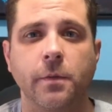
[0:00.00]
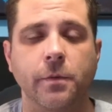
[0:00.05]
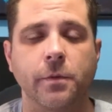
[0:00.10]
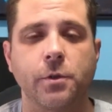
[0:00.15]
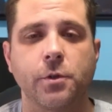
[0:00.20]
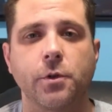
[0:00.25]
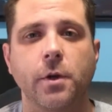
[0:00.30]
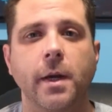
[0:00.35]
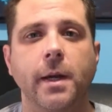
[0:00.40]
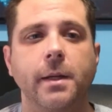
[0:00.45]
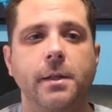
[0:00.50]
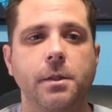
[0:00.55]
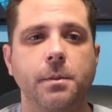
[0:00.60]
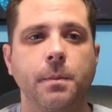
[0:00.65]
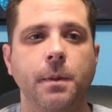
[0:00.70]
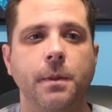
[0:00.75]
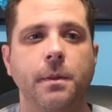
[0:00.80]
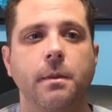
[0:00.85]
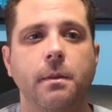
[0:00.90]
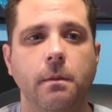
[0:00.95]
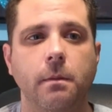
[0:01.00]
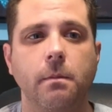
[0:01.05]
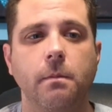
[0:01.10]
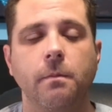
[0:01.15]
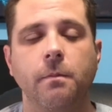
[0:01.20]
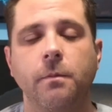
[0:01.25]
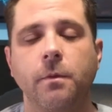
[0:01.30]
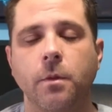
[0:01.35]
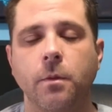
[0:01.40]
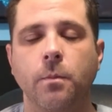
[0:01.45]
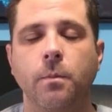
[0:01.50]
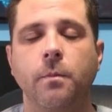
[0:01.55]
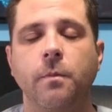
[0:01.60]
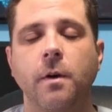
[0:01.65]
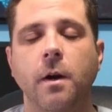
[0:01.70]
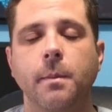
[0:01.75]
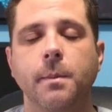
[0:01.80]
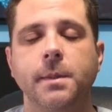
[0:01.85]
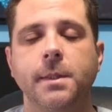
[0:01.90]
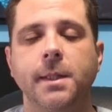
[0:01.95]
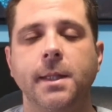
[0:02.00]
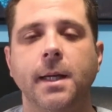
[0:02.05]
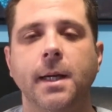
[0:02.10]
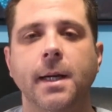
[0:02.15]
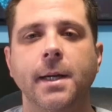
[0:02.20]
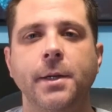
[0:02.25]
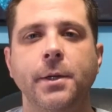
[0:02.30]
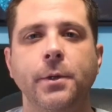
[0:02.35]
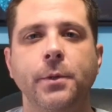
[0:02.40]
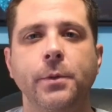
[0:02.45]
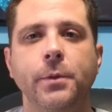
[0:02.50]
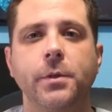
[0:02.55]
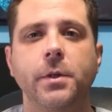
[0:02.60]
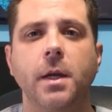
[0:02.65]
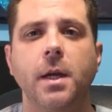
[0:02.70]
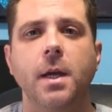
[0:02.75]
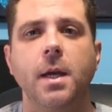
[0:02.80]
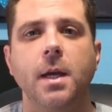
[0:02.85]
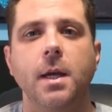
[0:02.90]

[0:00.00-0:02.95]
strengths, but for the pharmacy I use,